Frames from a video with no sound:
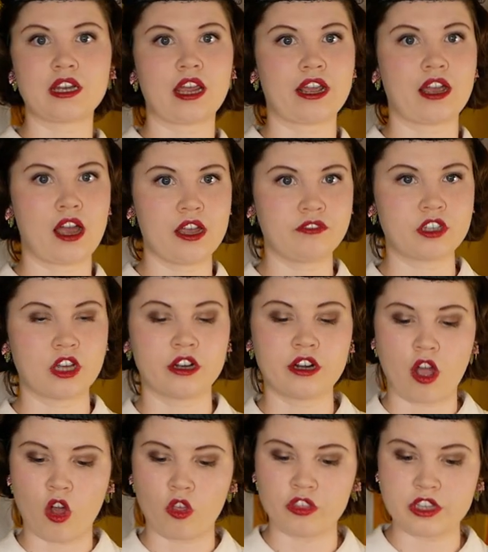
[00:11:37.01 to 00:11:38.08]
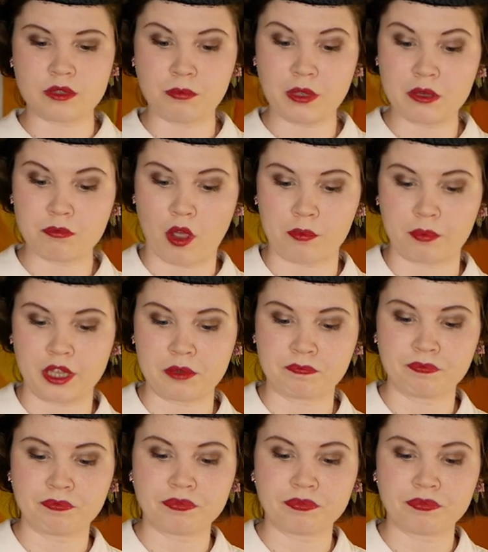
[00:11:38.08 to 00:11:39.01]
like I've done on this big poppy.